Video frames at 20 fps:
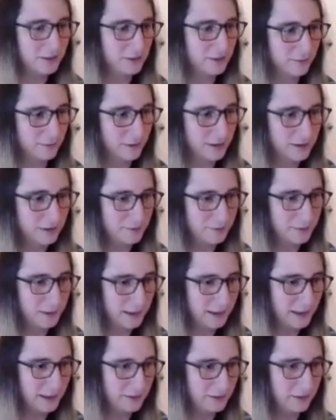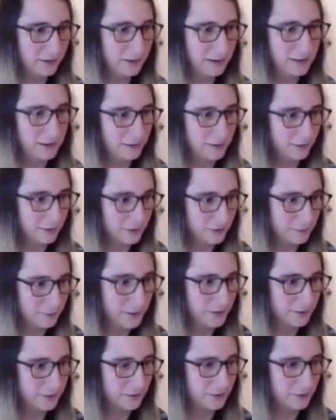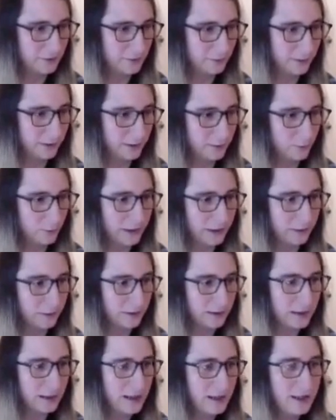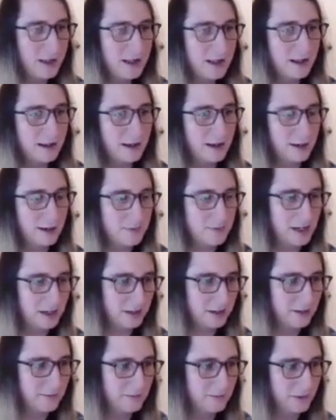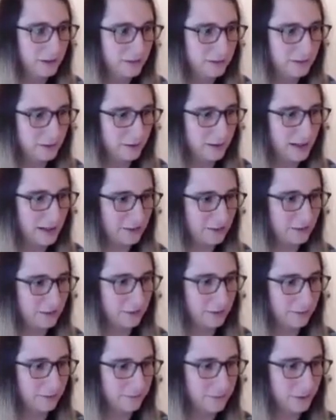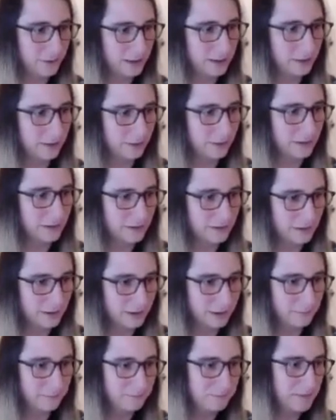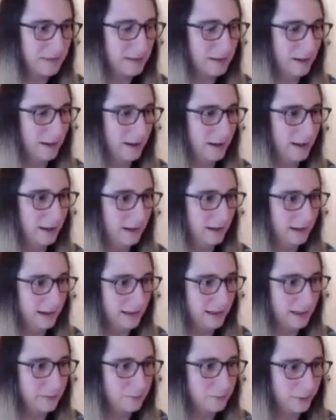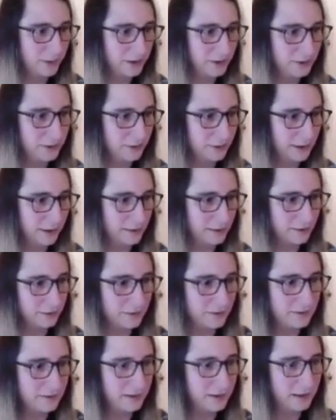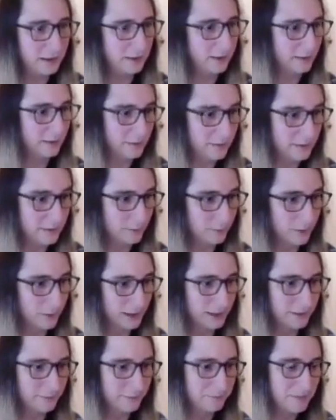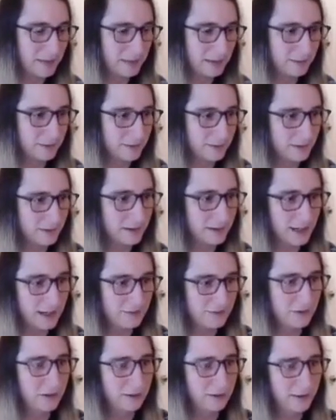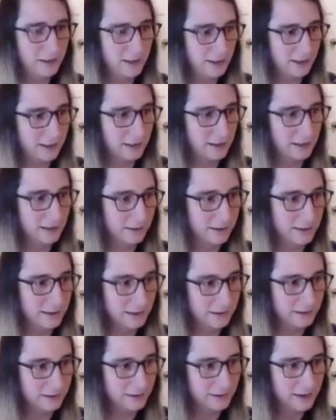in the runs, but occasionally the ghost spawns are just really weird. I'm not convinced they're actually fully RNG. I am pretty sure that they're seeded in some way, because occasionally I get, like,